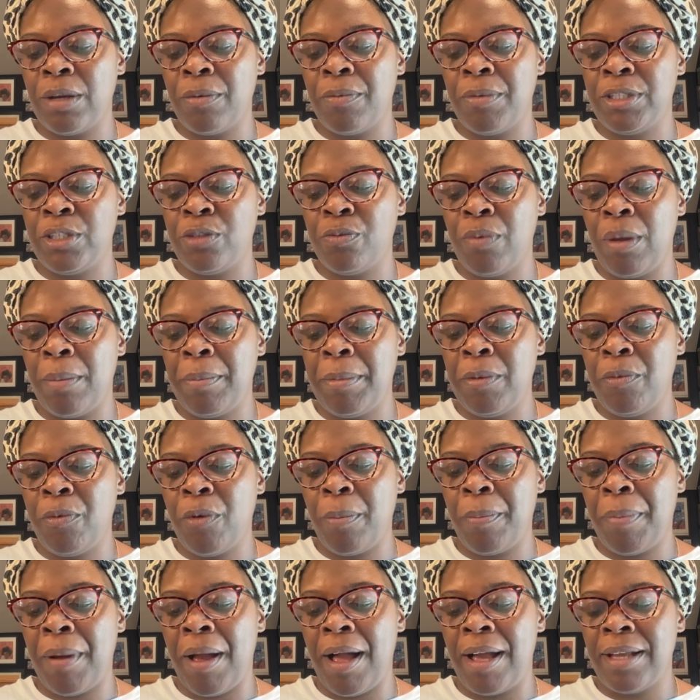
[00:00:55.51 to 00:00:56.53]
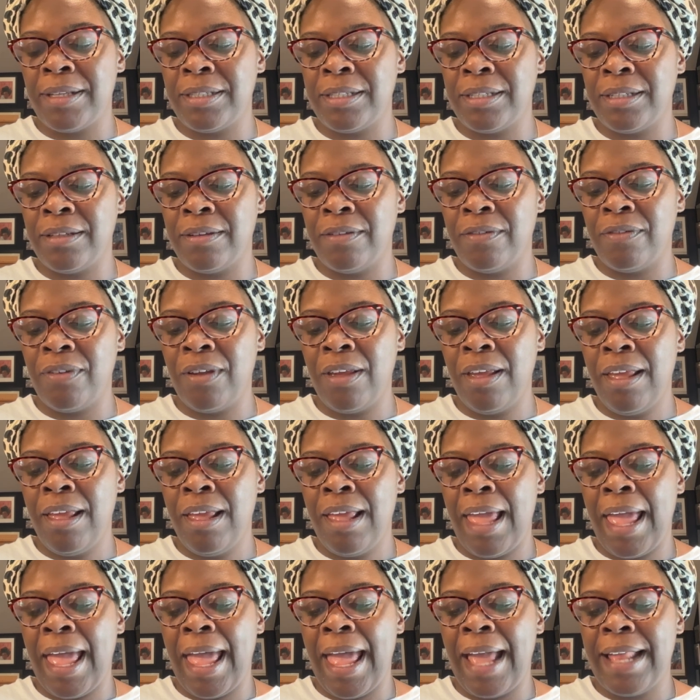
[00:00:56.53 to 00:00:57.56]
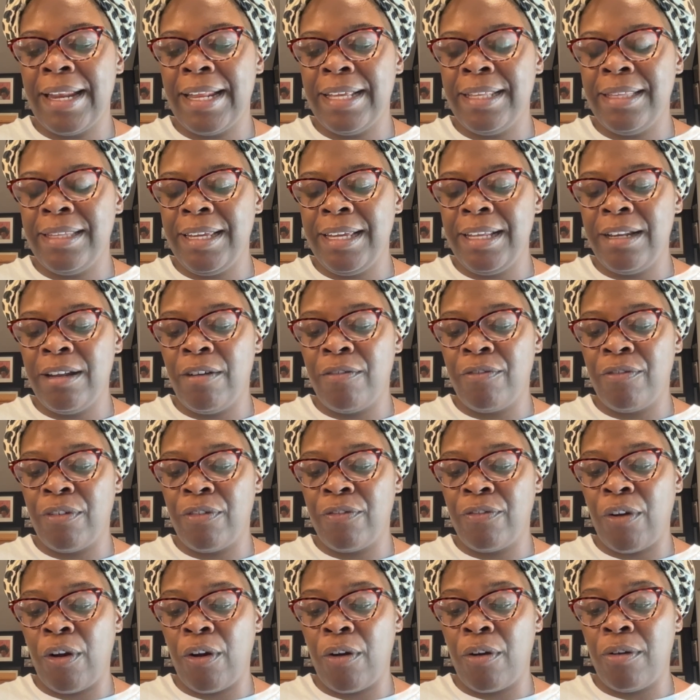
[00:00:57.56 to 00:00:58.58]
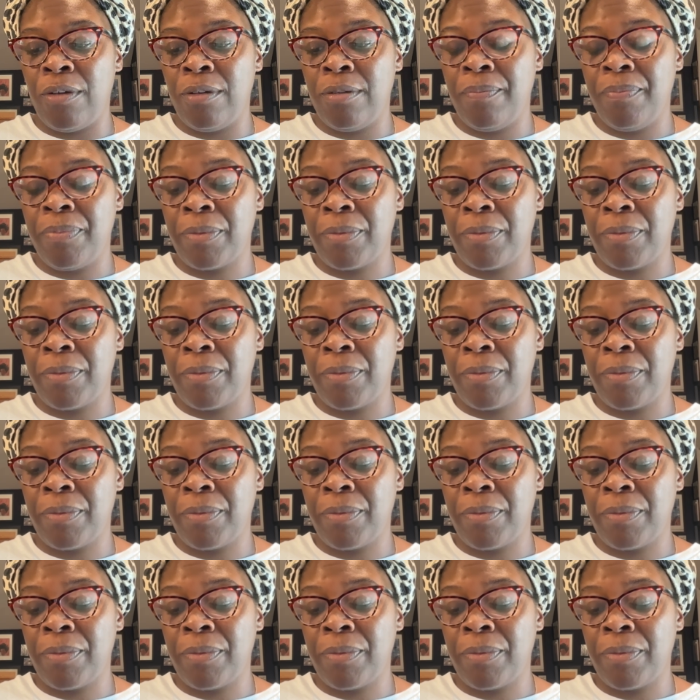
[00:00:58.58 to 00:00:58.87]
in which women were positive and in need of referral.